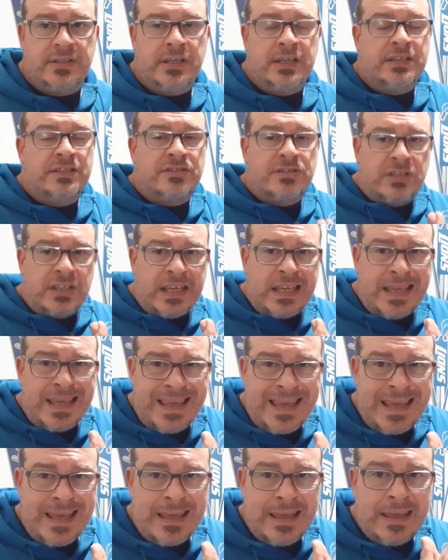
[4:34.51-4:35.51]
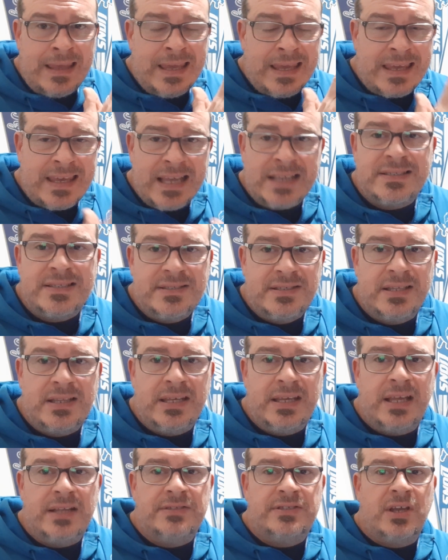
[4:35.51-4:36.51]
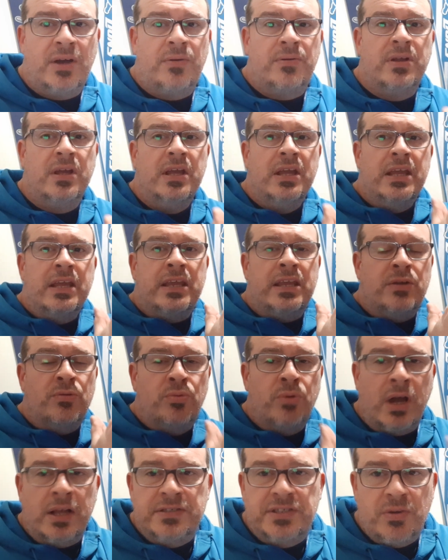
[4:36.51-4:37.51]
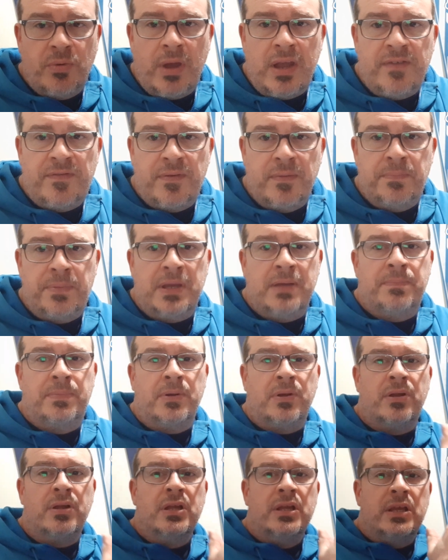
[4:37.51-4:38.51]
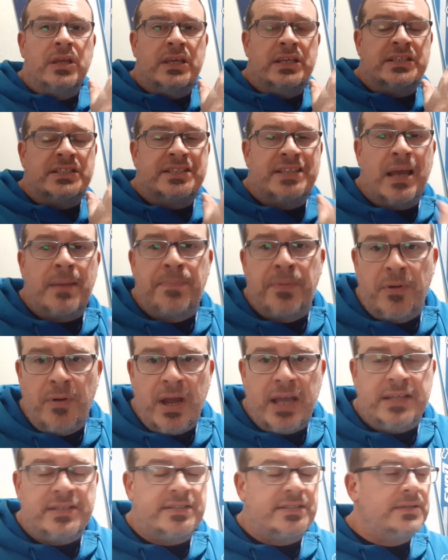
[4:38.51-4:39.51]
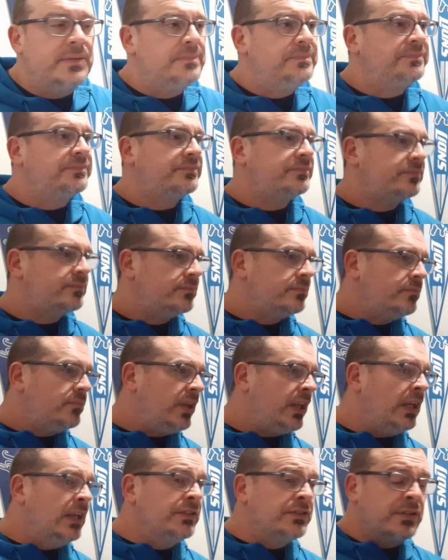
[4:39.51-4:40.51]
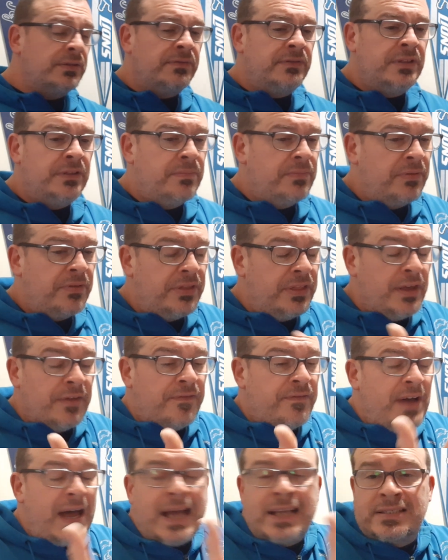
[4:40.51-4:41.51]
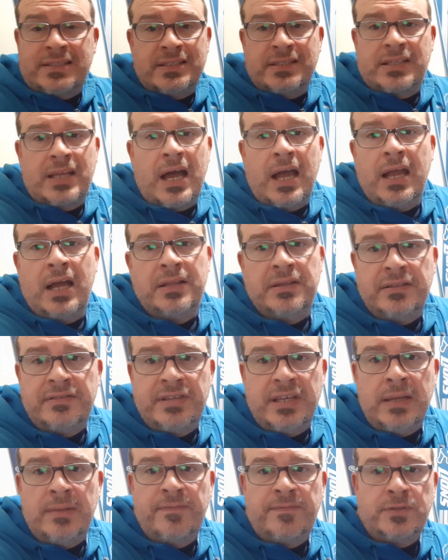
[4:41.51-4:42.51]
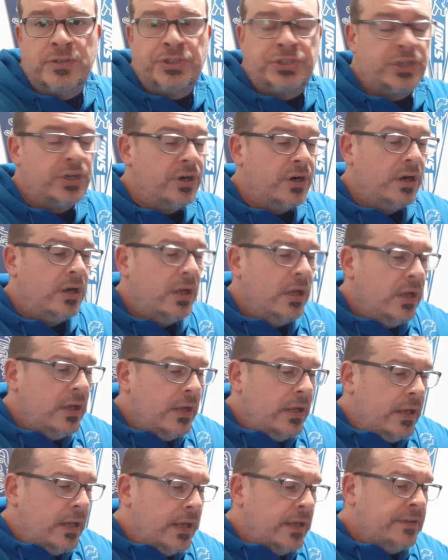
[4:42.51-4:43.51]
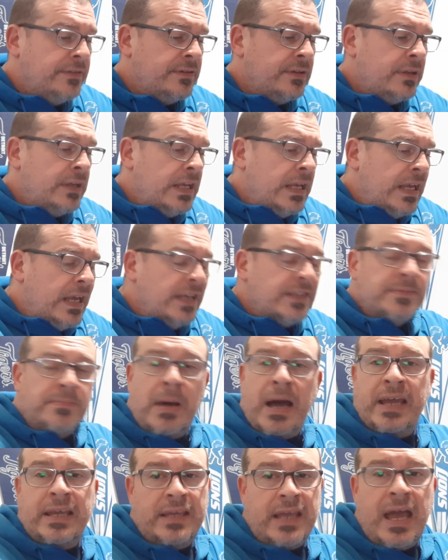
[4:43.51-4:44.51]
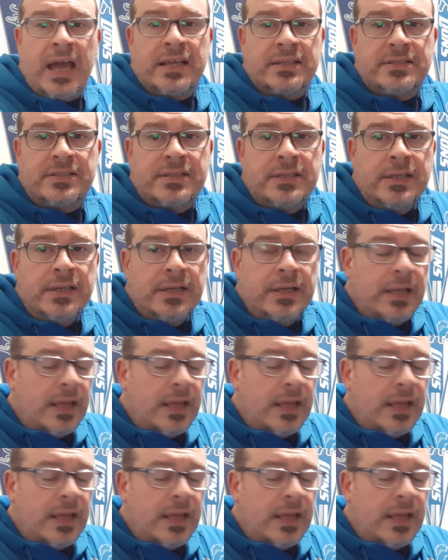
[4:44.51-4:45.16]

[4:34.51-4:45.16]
He gets into the end zone. He runs away from people. He separates. He's the fastest guy on the team for sure, is my guess.